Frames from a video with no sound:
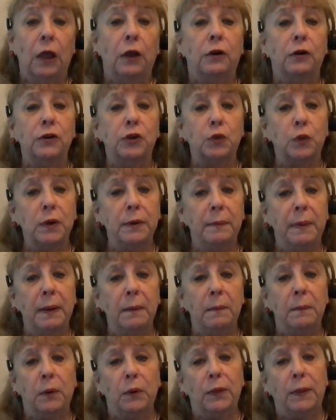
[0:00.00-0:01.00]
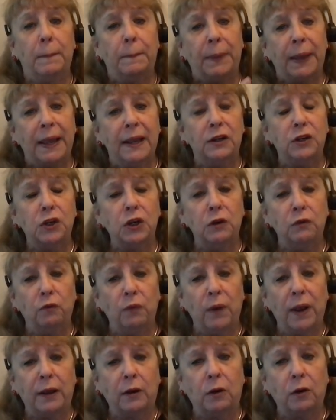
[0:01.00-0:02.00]
Because remember, the patient
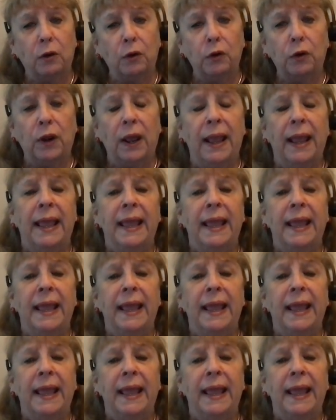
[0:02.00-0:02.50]
record